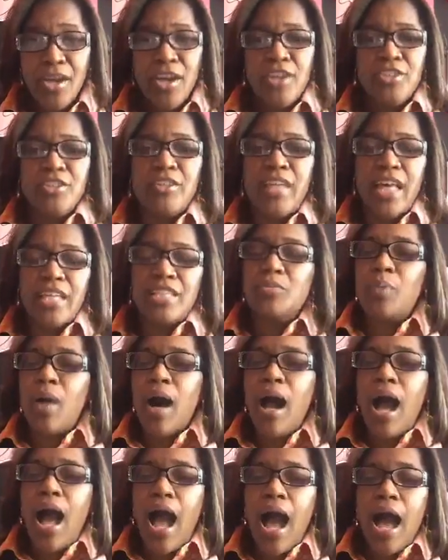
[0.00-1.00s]
So that's
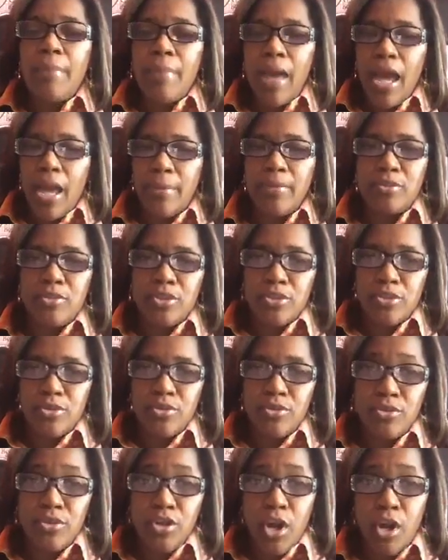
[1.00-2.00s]
why I'm able
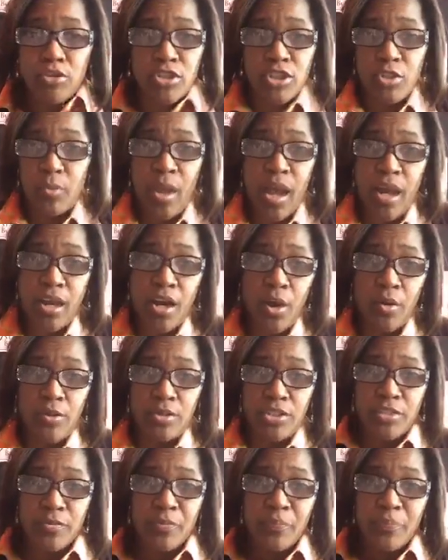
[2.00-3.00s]
to coach the way I
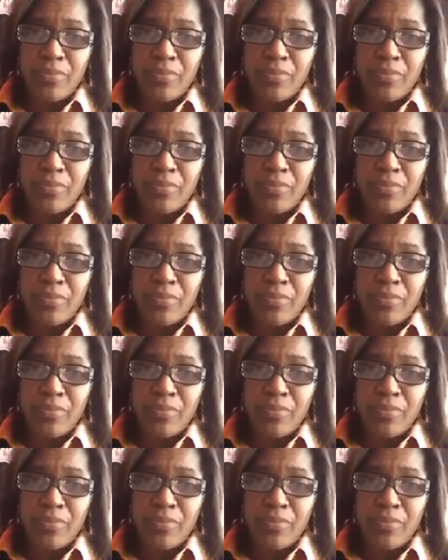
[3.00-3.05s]
coach.